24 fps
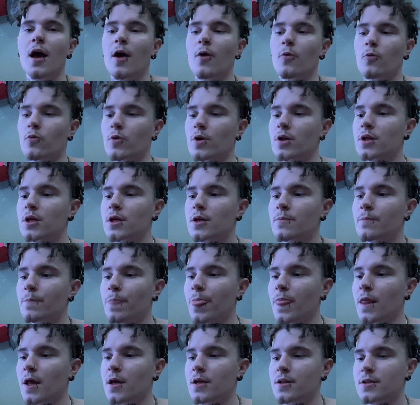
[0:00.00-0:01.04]
really,
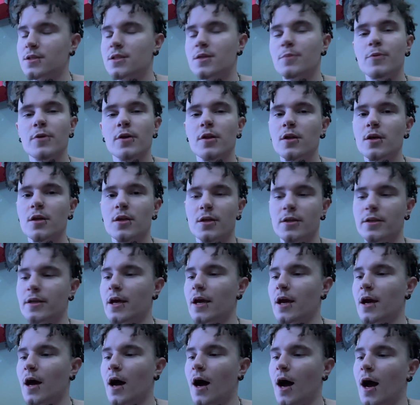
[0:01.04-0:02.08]
typically in a day,